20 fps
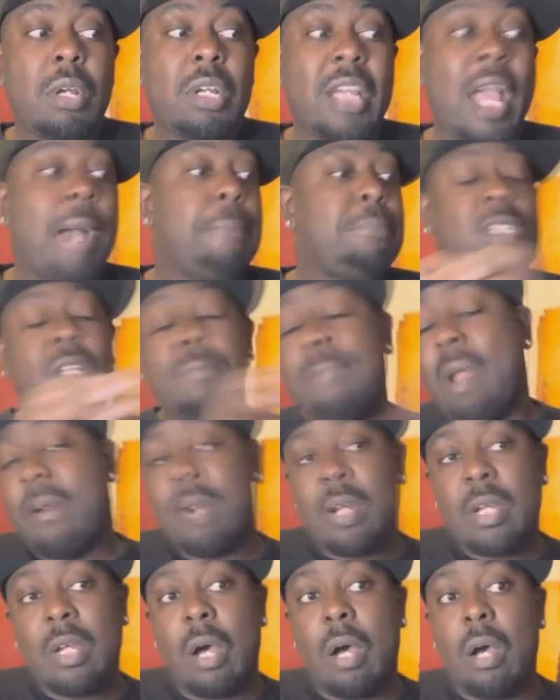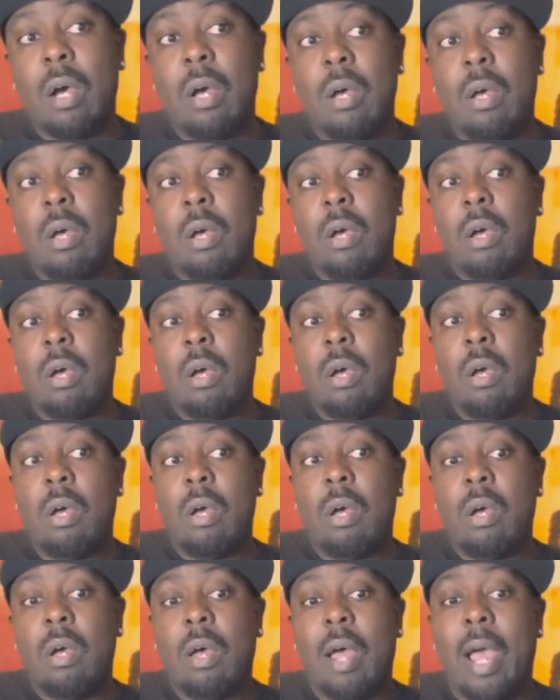Captain America
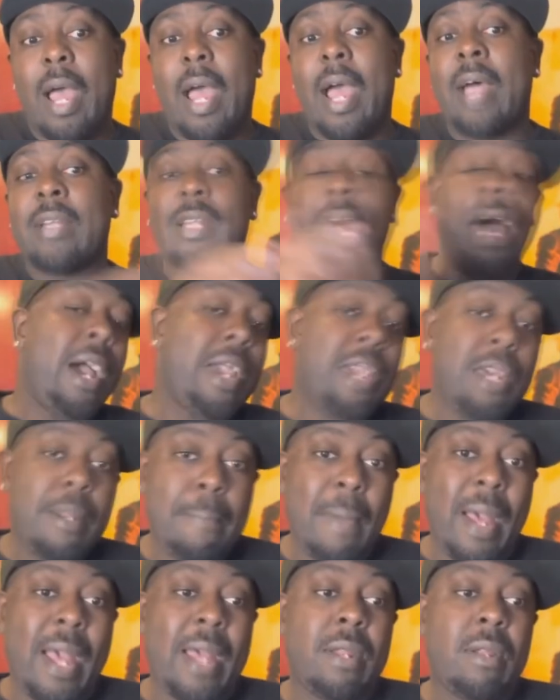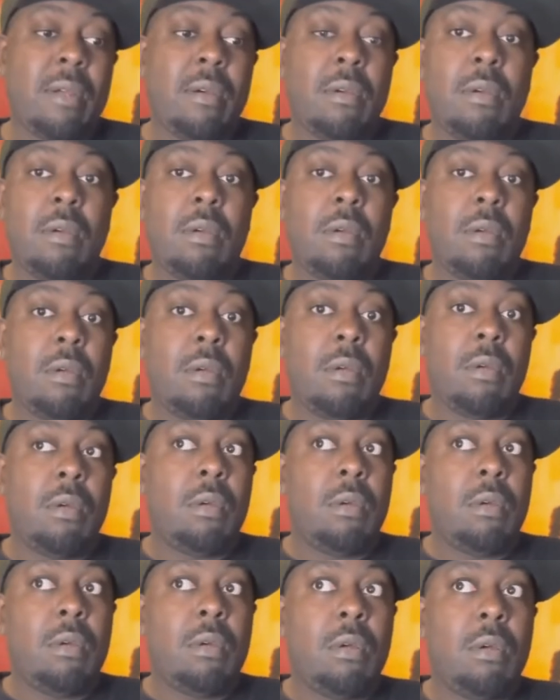and Iron Man.
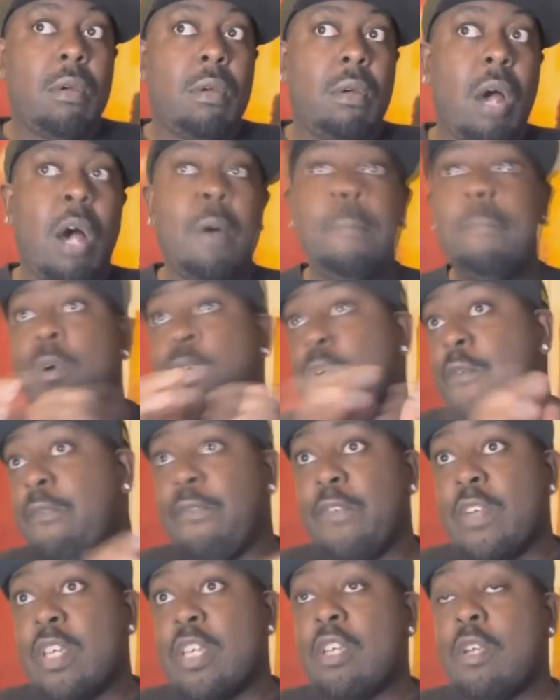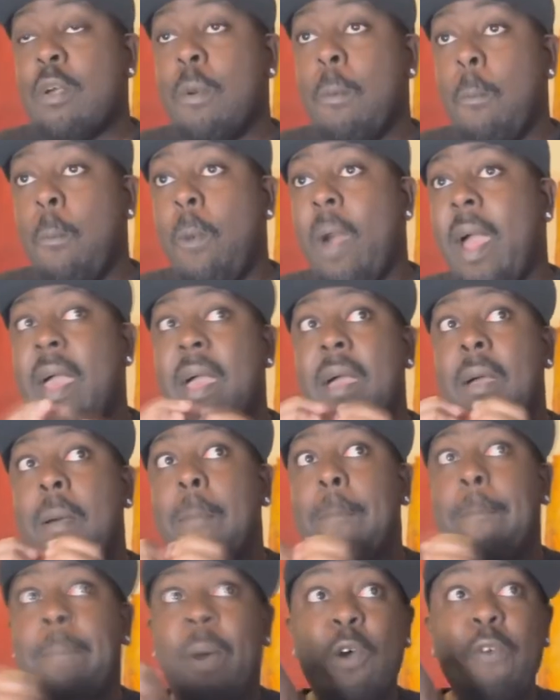A movie where
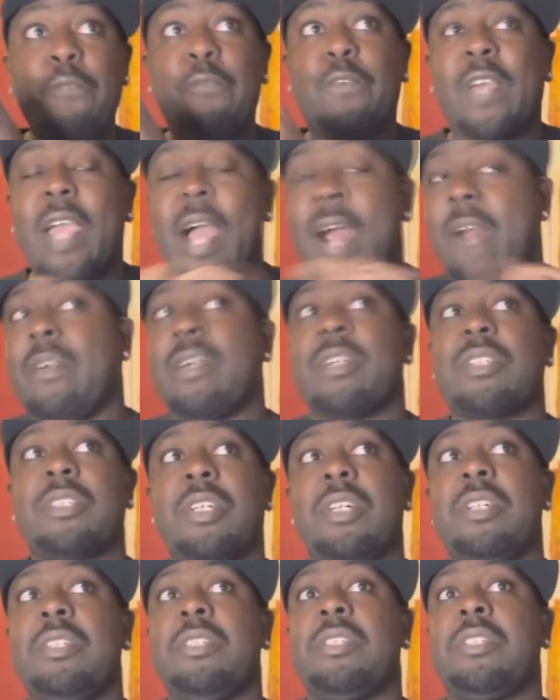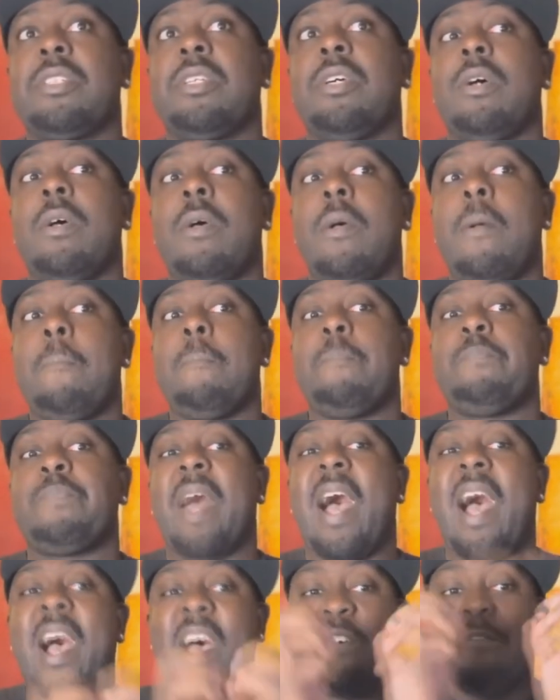both characters
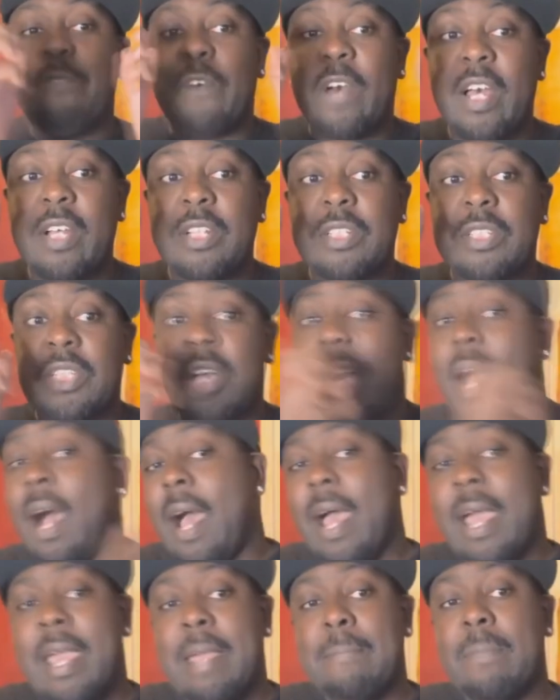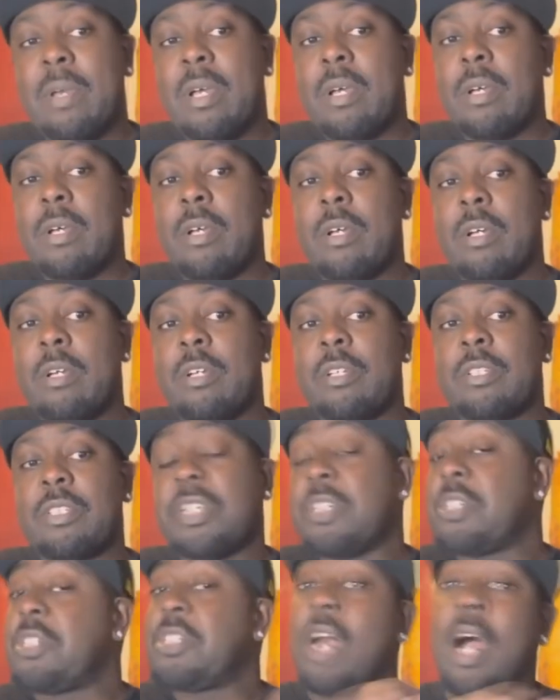have time
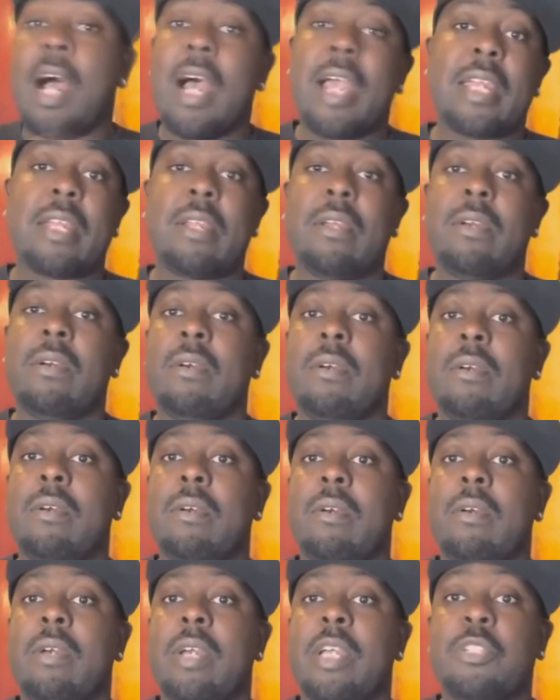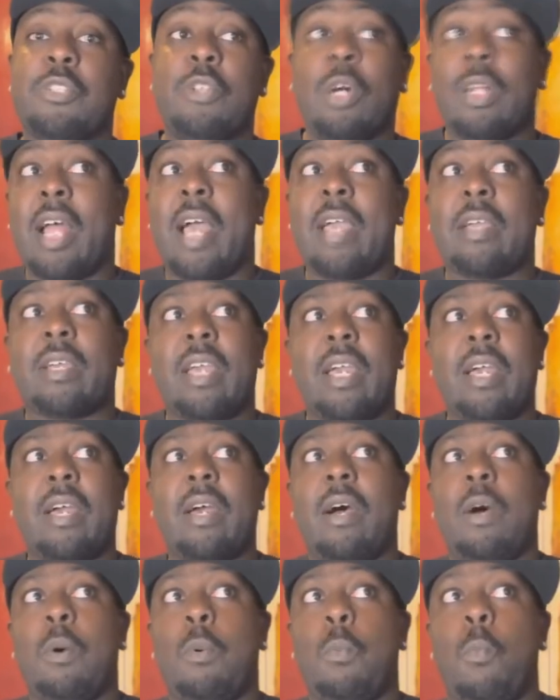to shine. It's not like
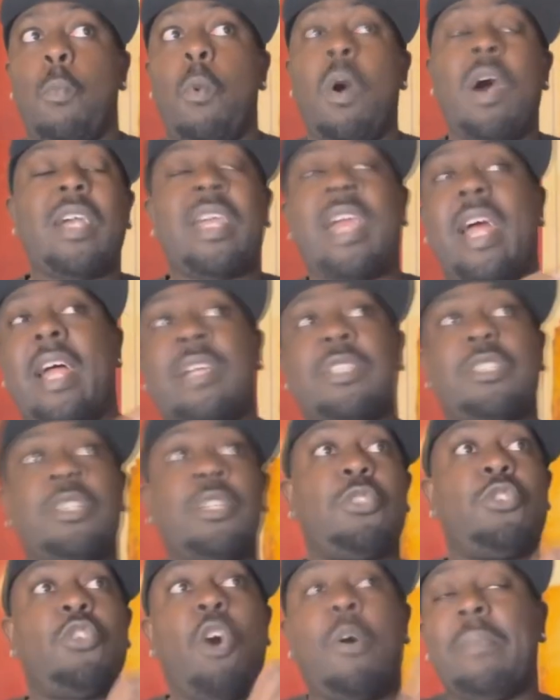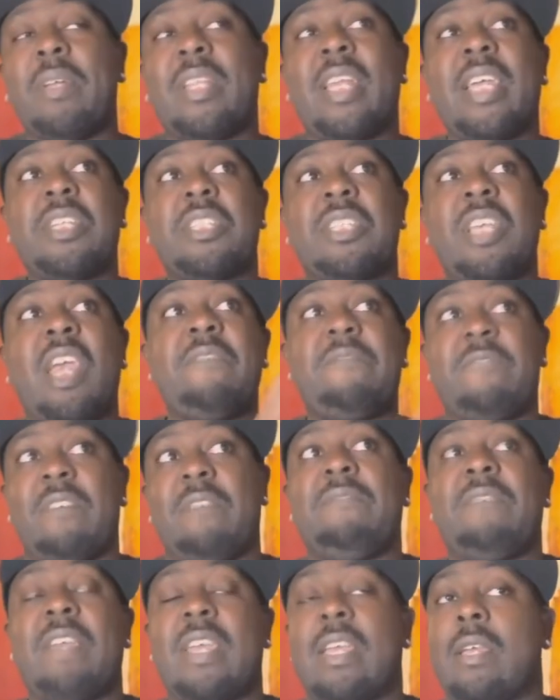one character dominates
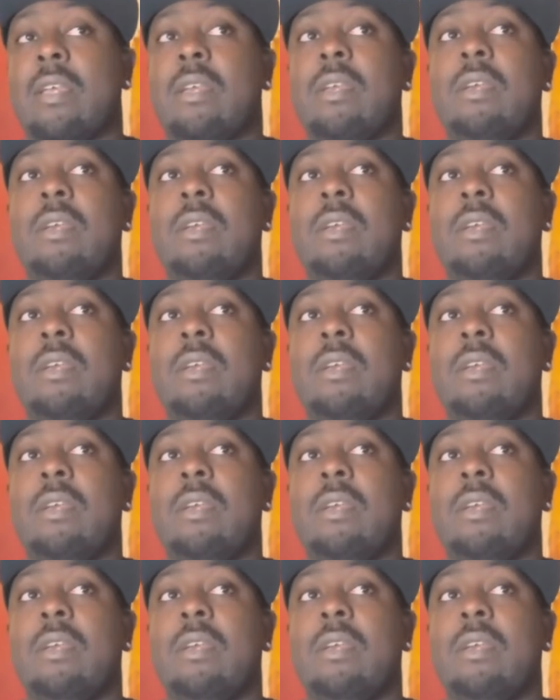everything.